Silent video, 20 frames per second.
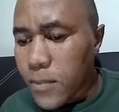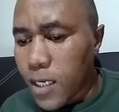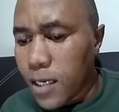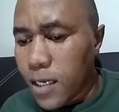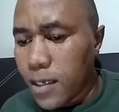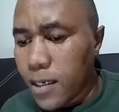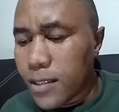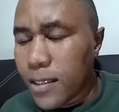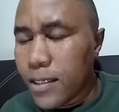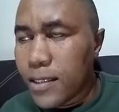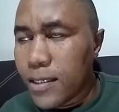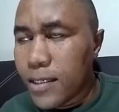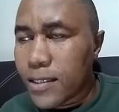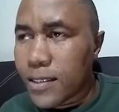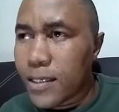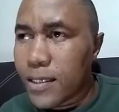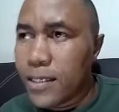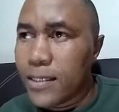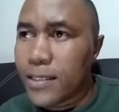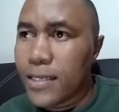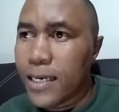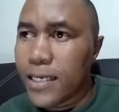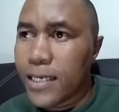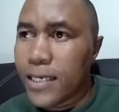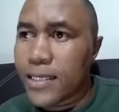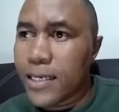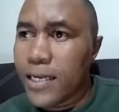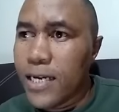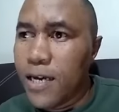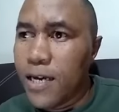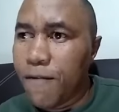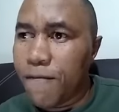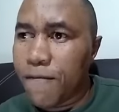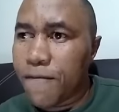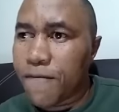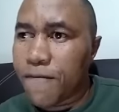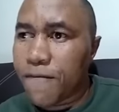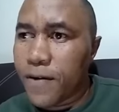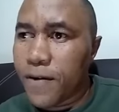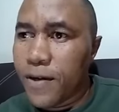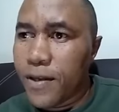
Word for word: is, is that if,